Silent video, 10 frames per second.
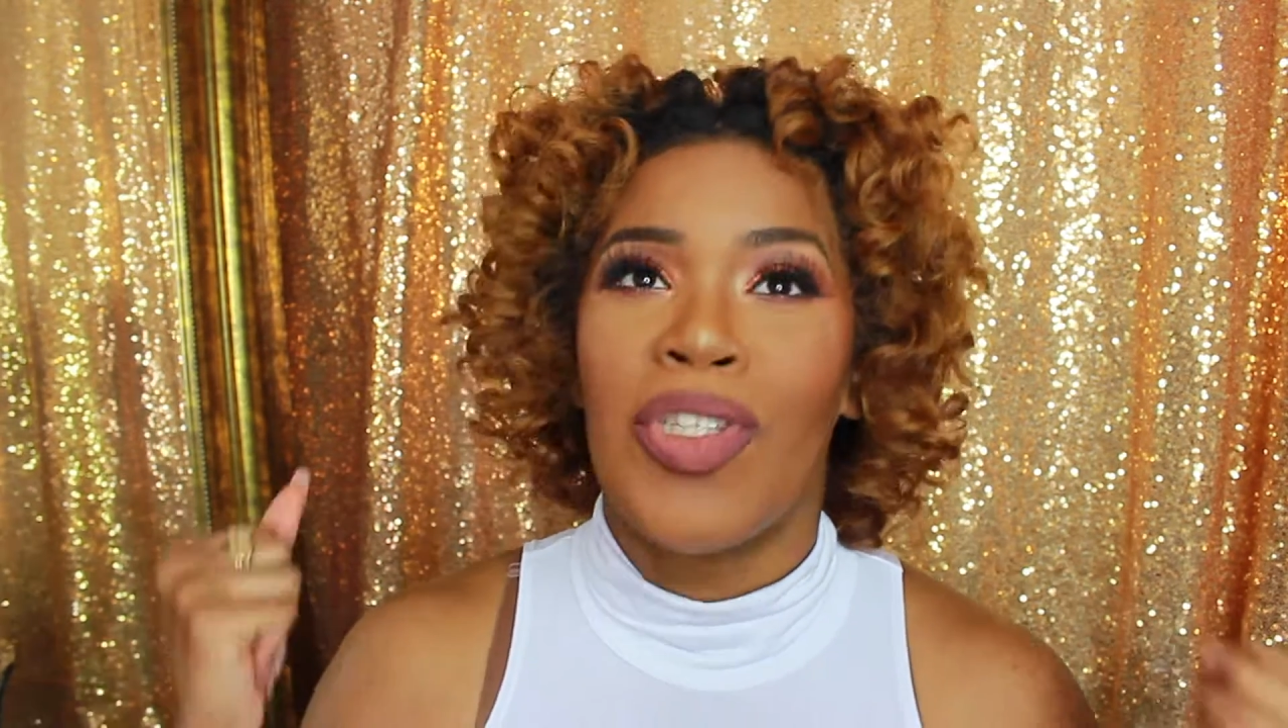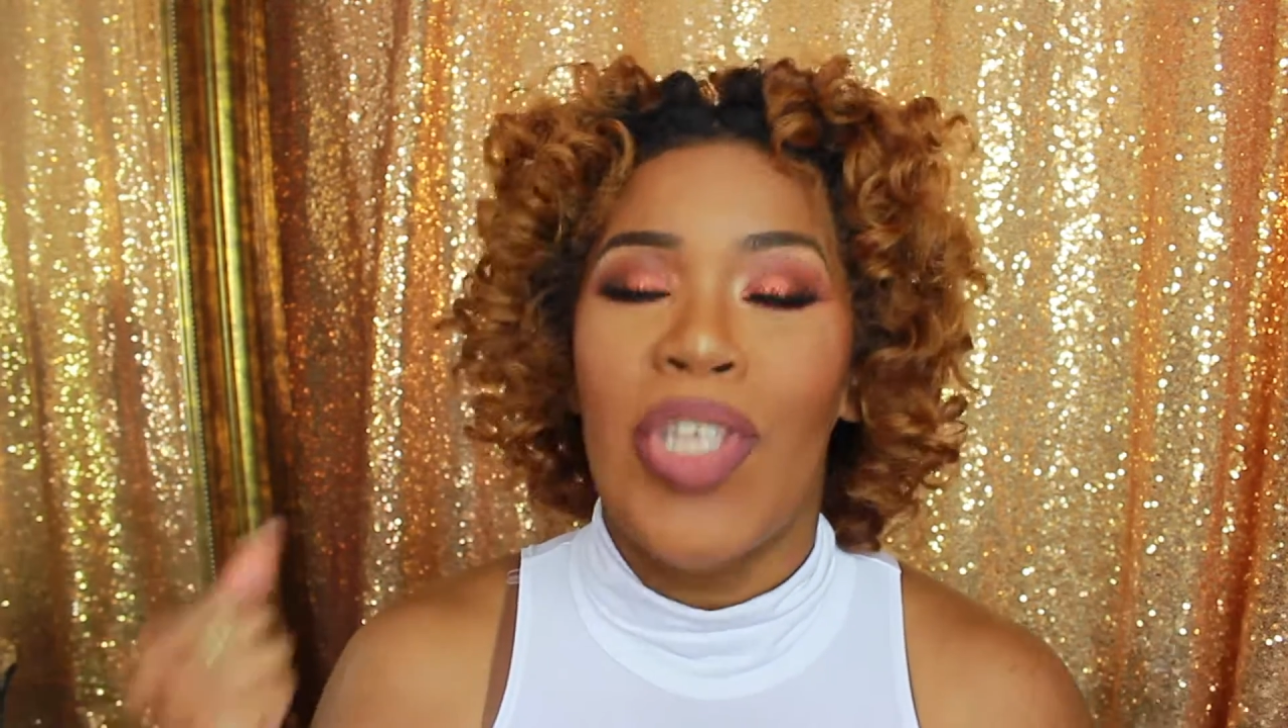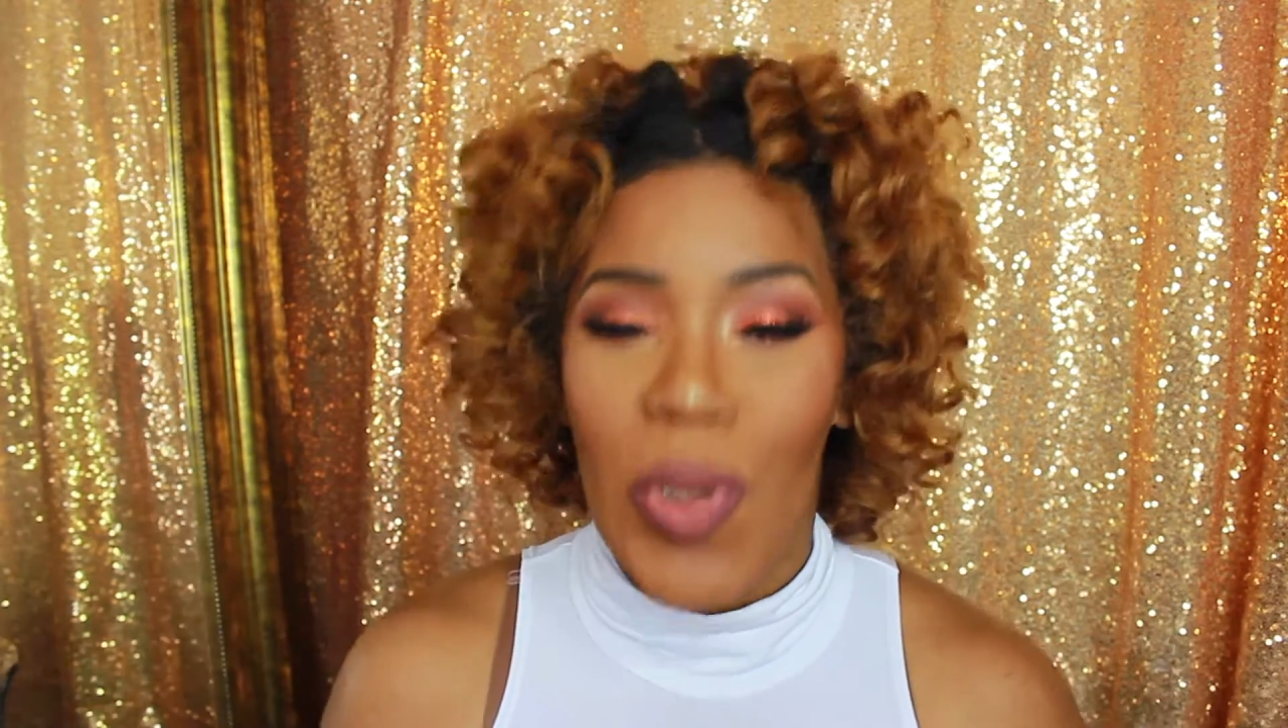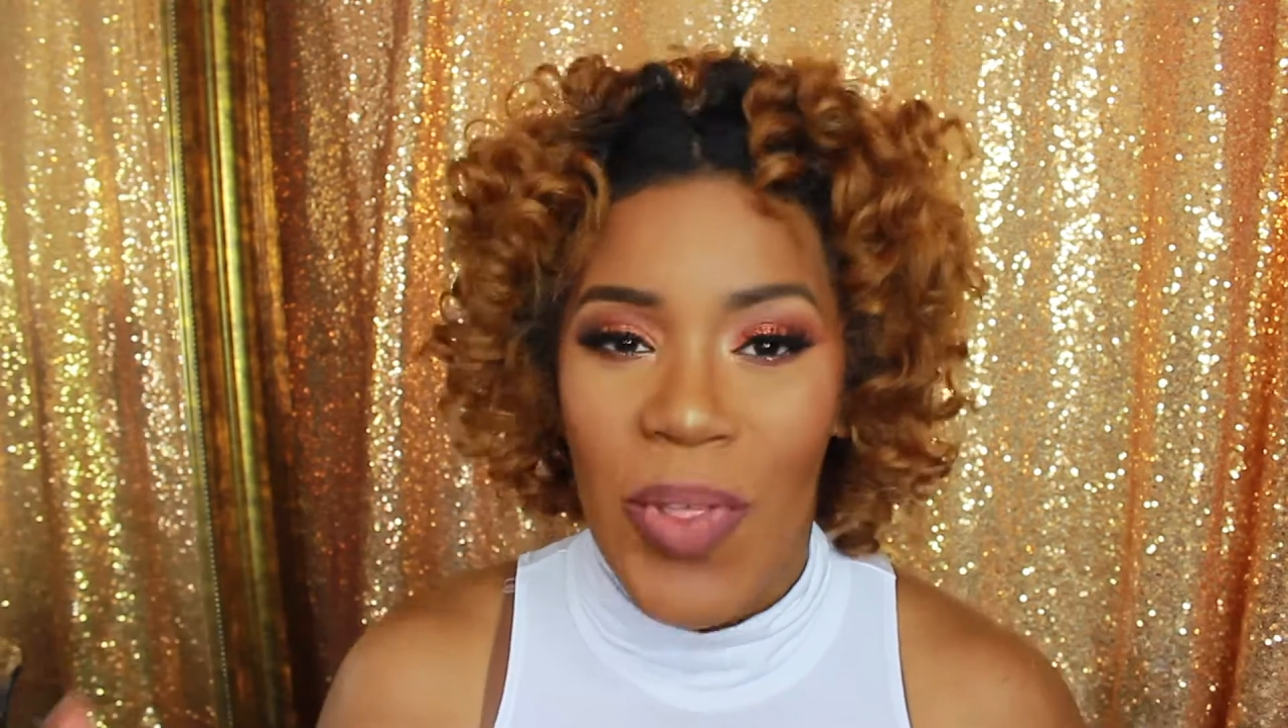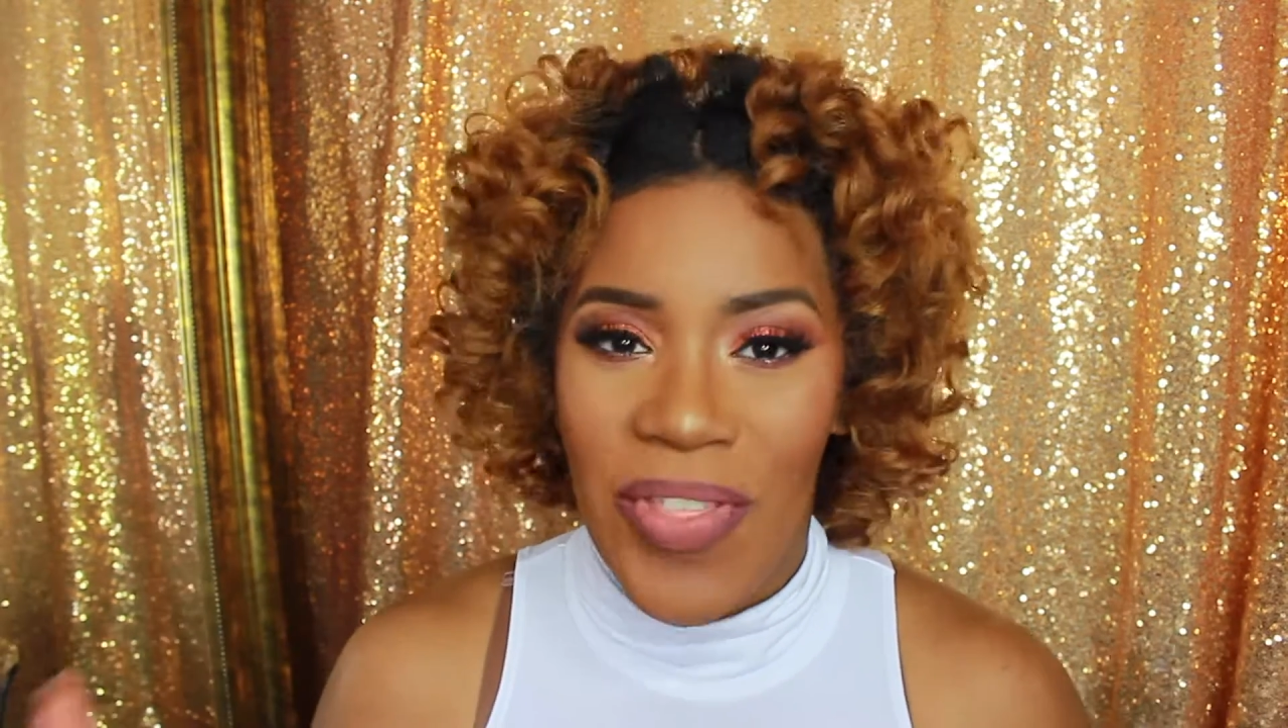
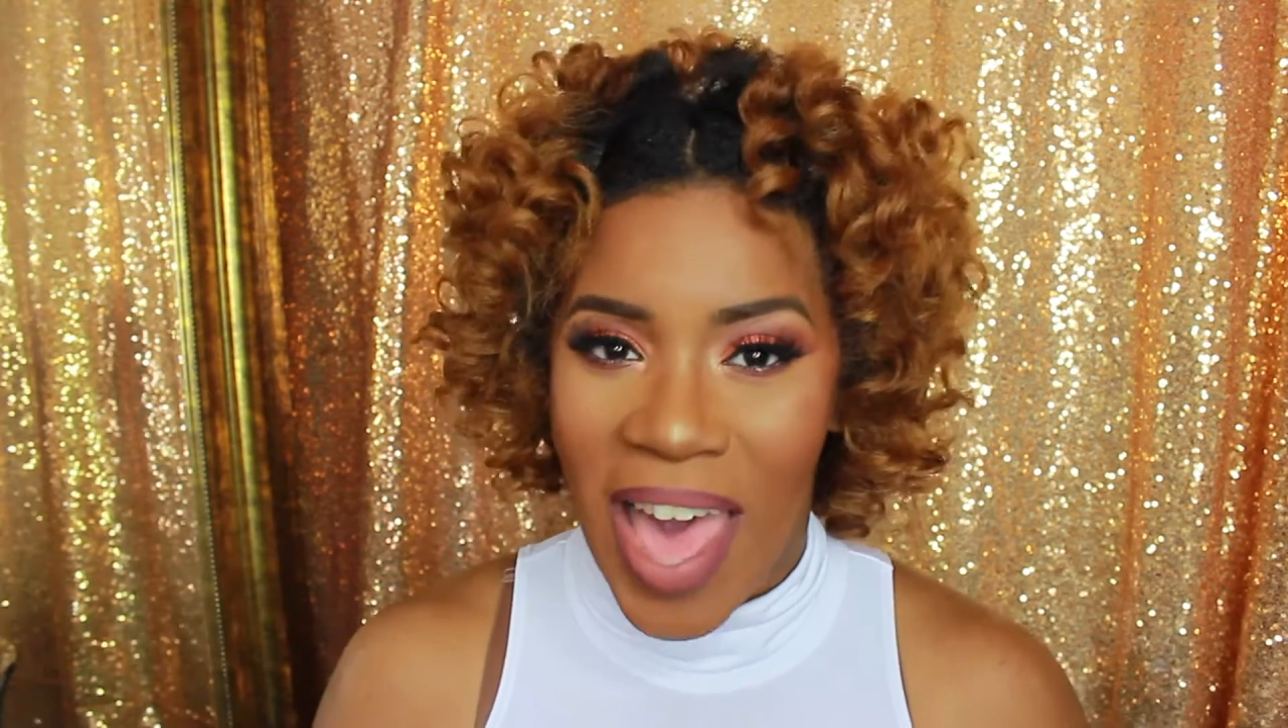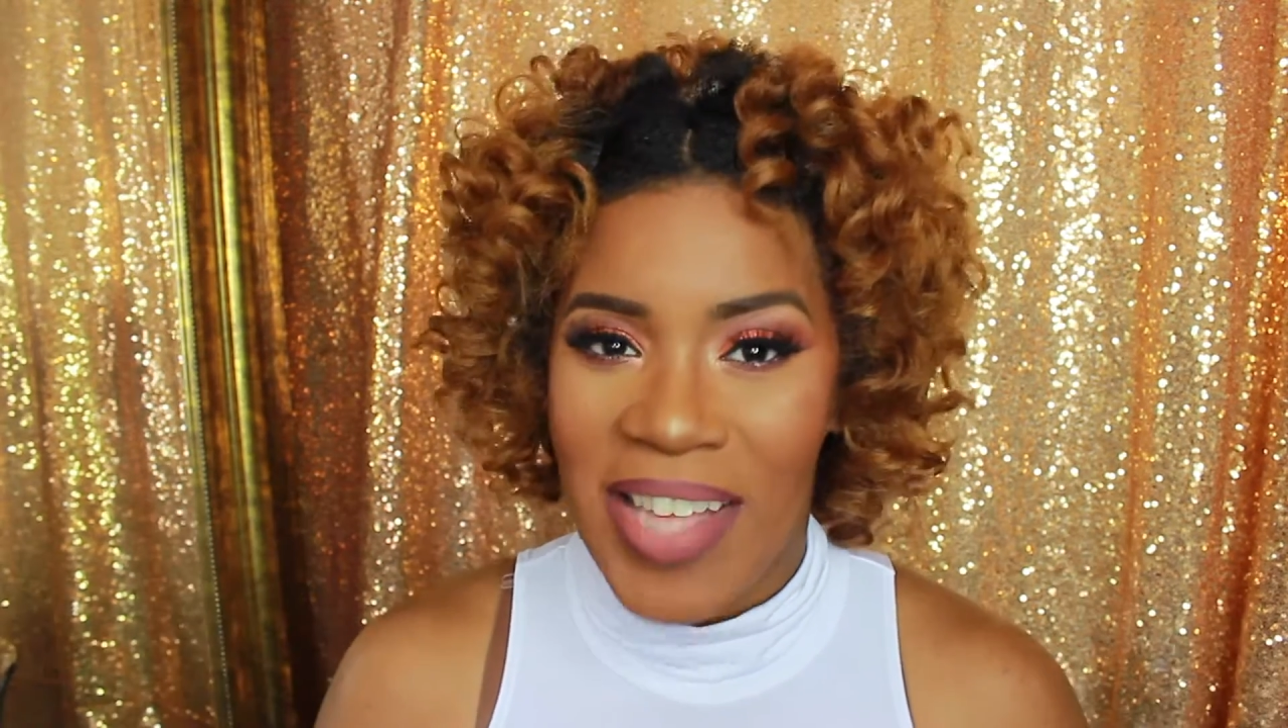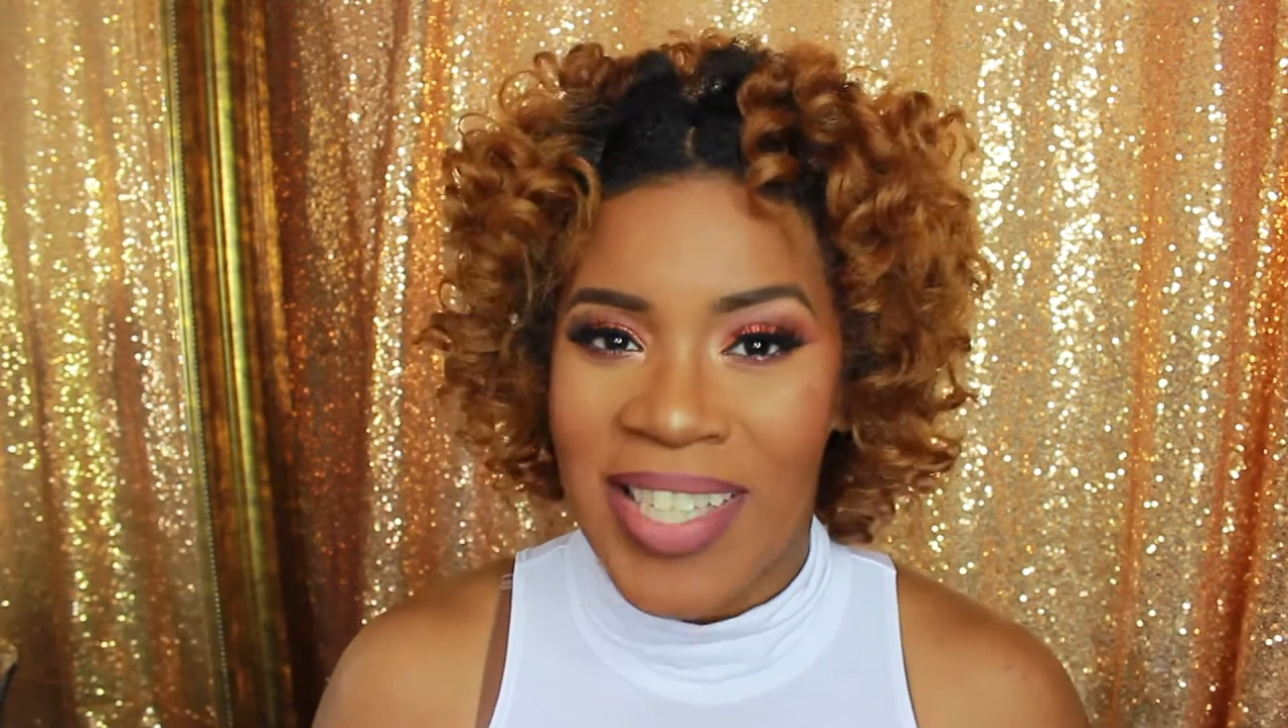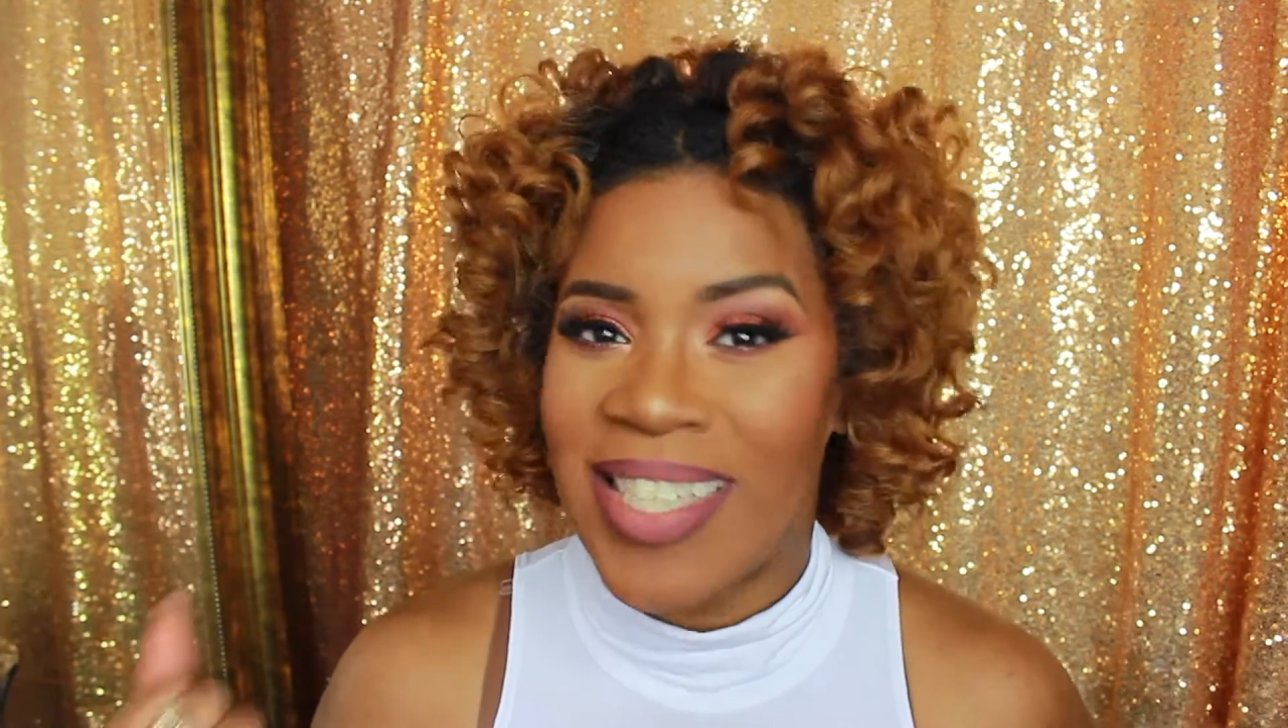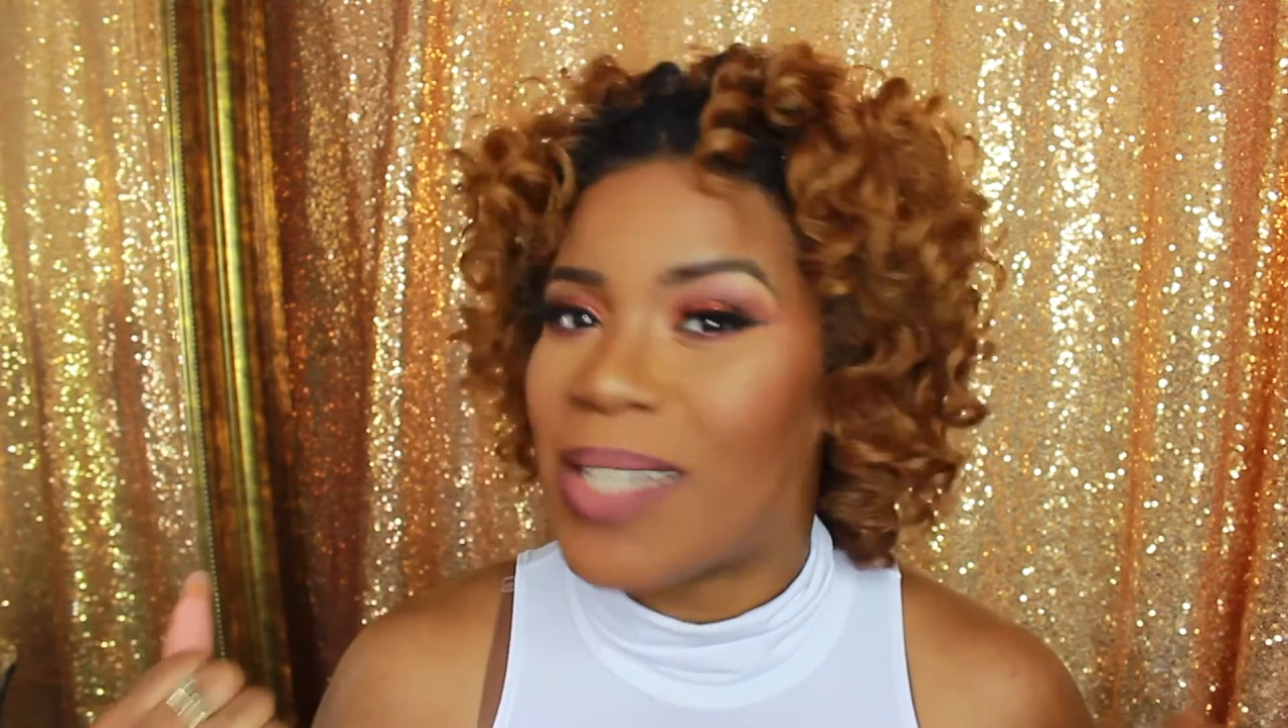2,000